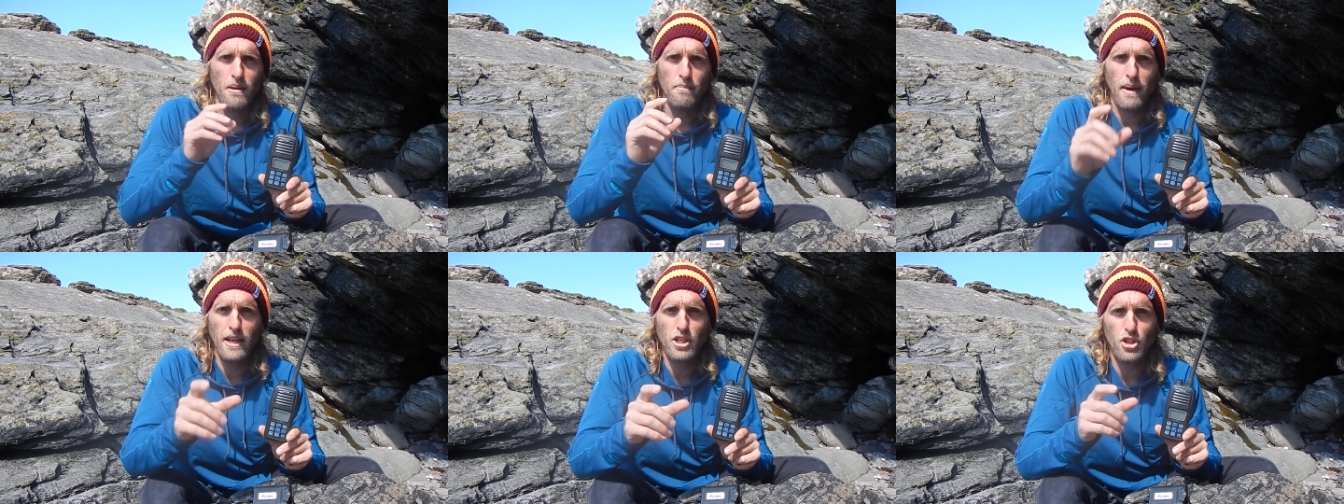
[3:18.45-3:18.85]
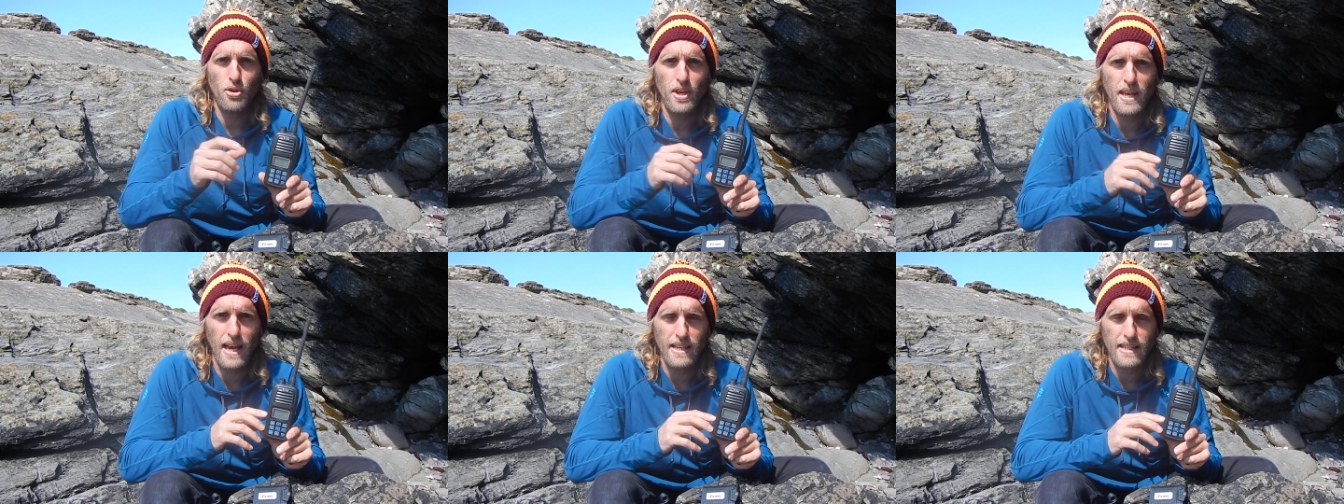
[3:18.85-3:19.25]
Make sure
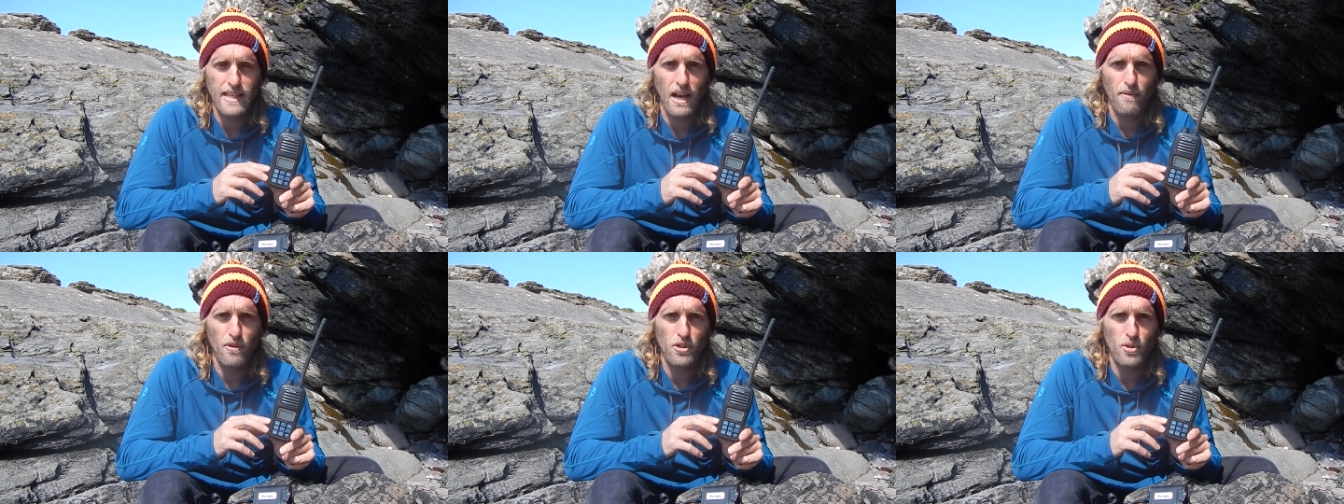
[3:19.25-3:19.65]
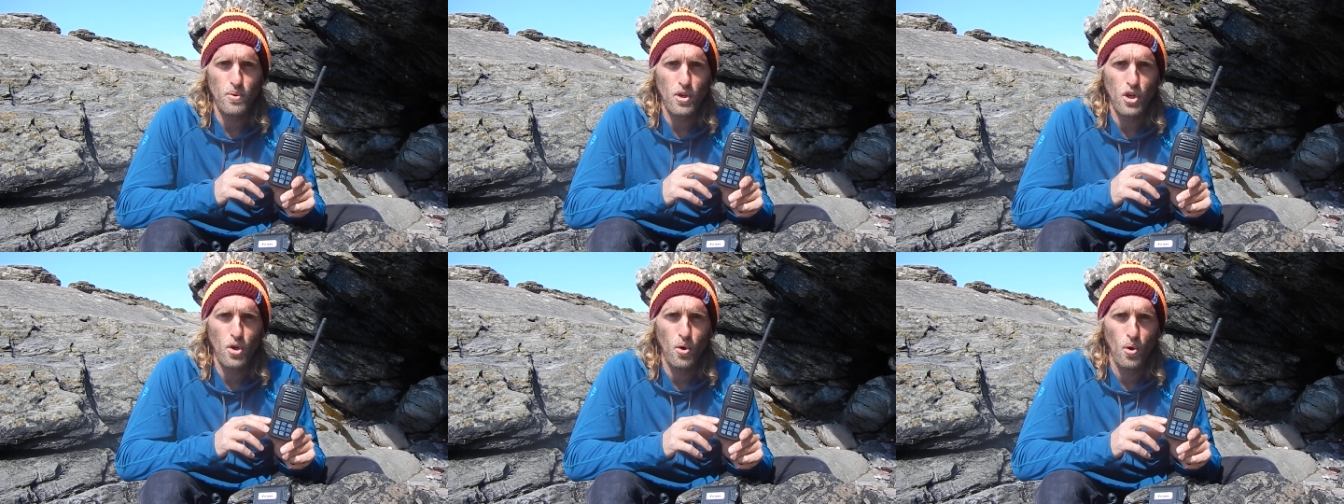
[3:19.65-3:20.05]
you get yourself onto
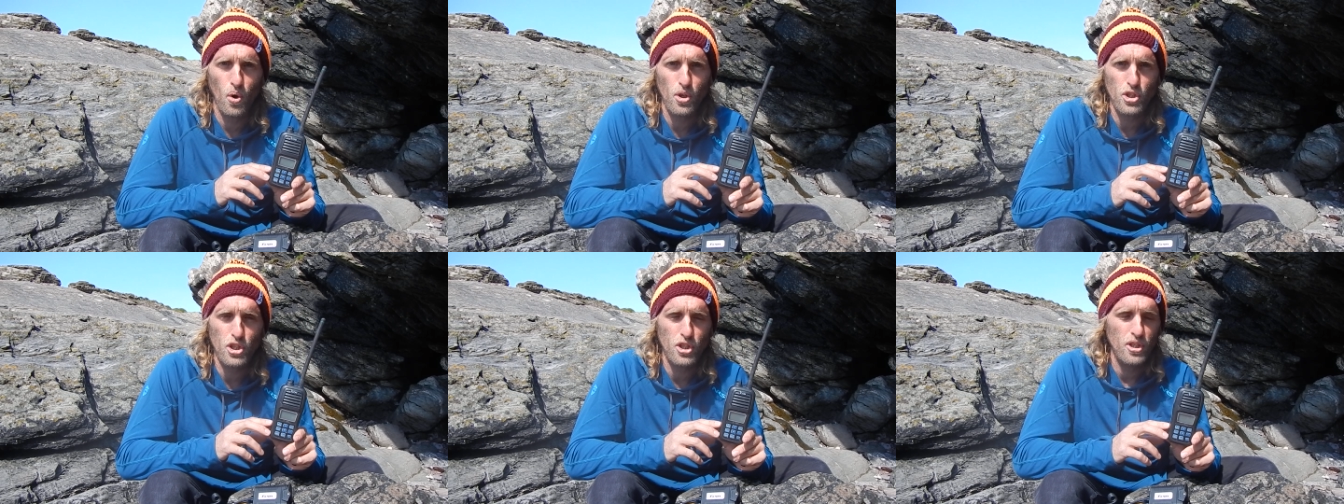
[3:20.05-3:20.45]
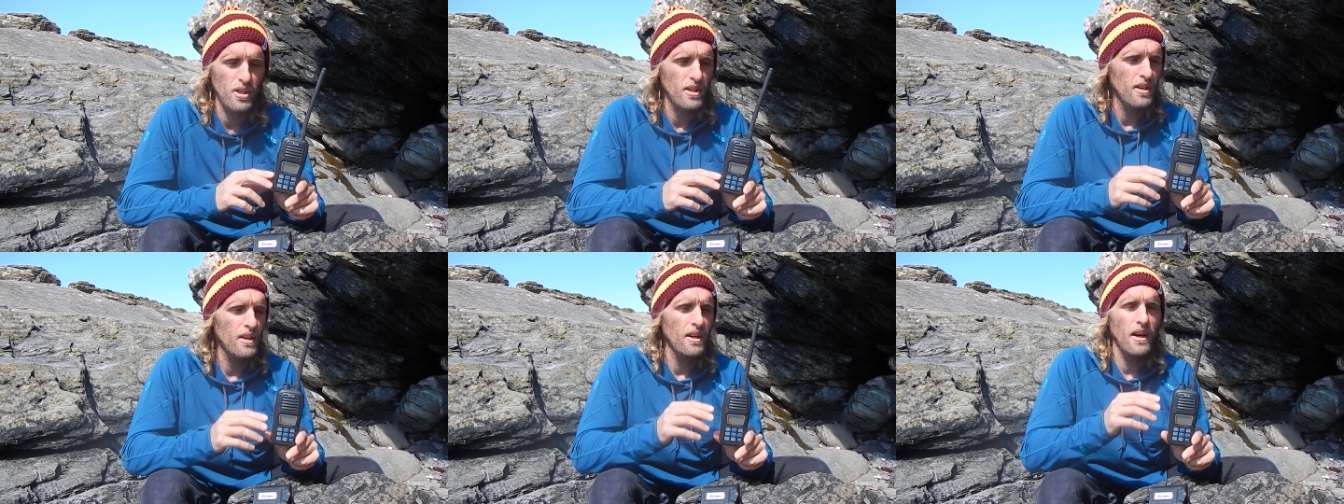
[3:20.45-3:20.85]
a course,
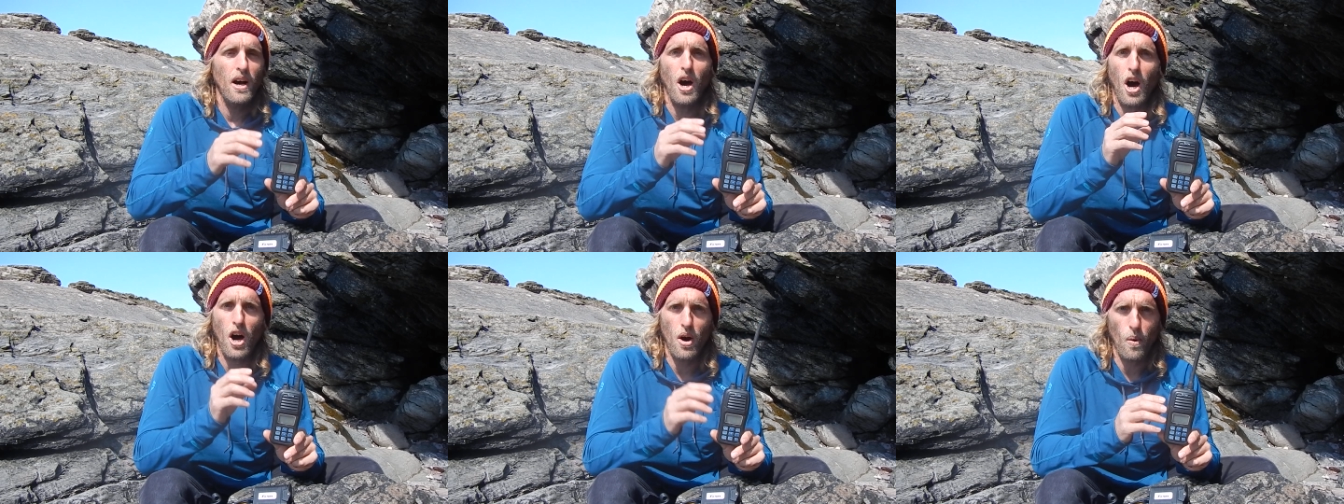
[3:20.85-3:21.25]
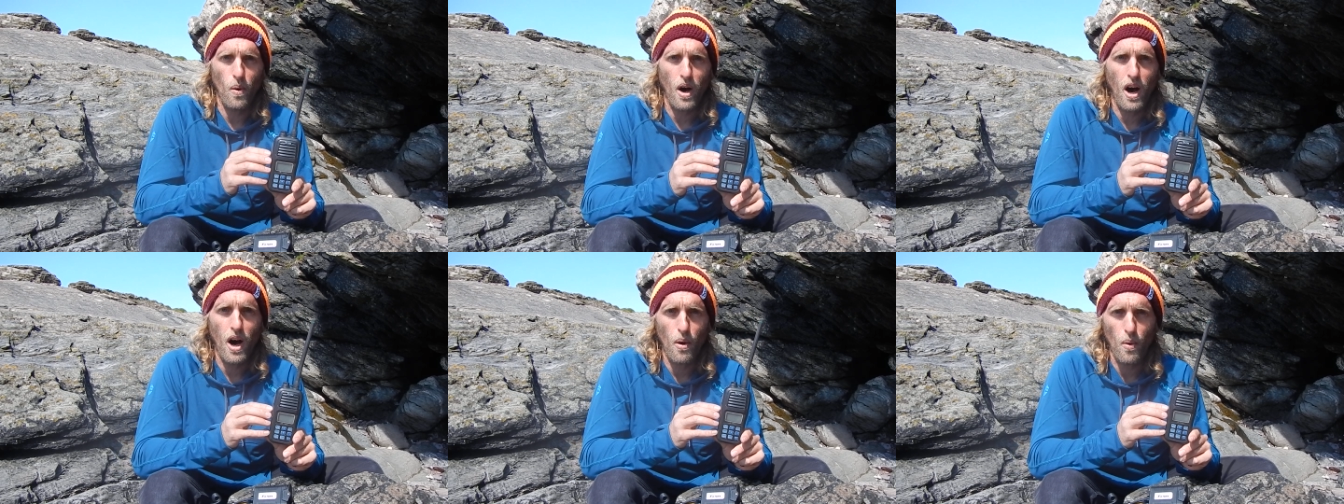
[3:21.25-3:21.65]

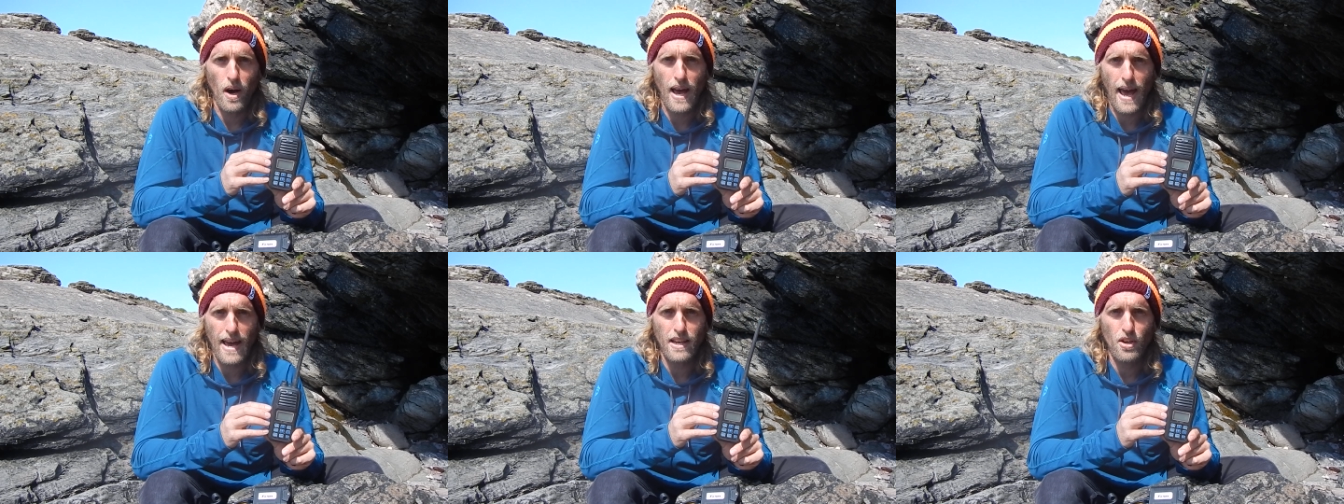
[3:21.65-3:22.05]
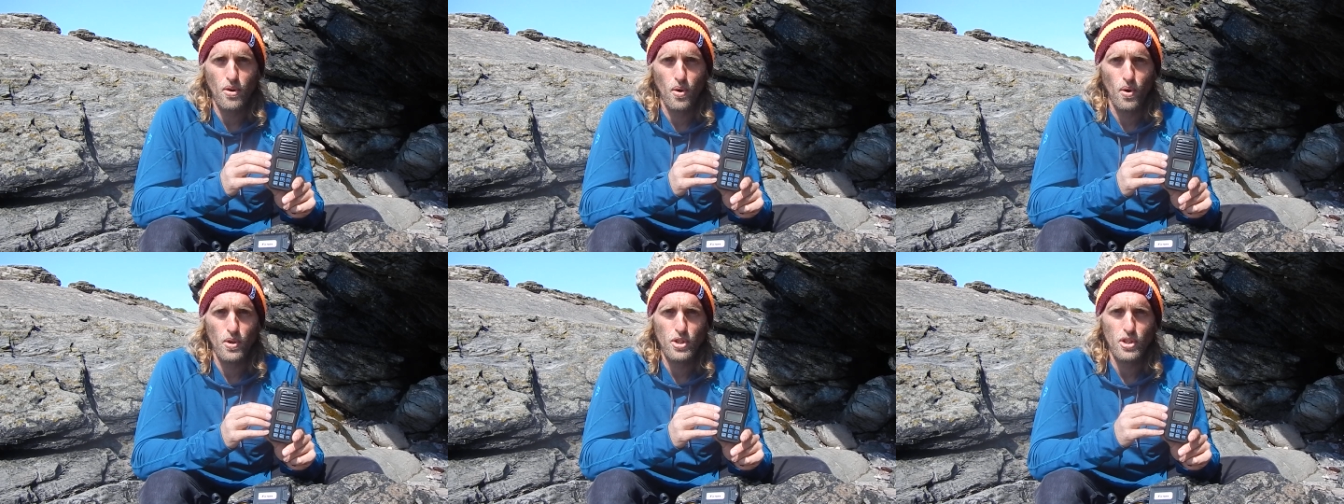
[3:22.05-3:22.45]
RYA
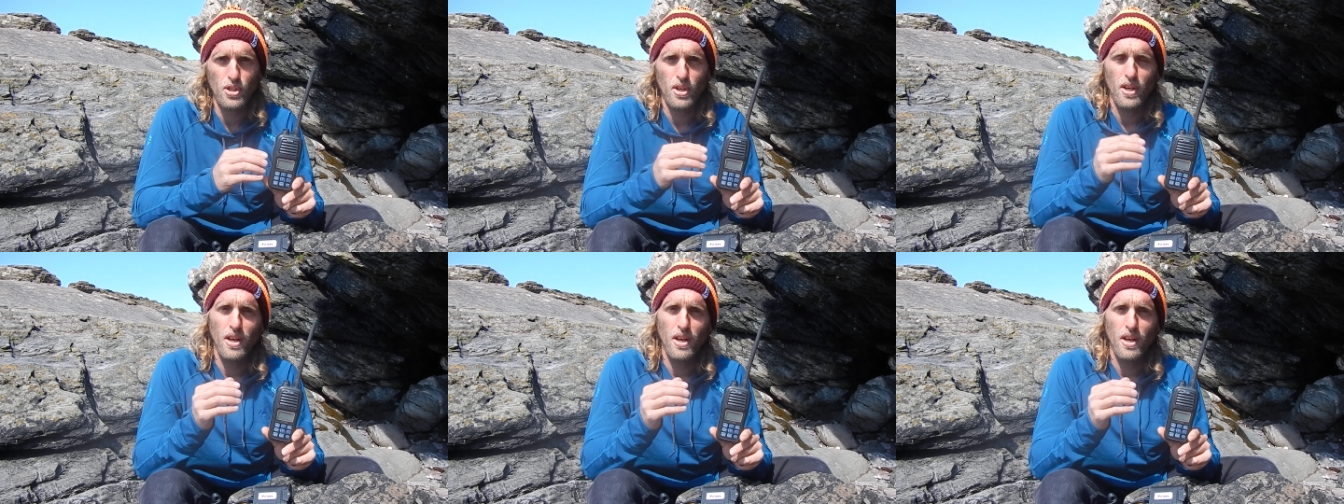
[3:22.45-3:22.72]
course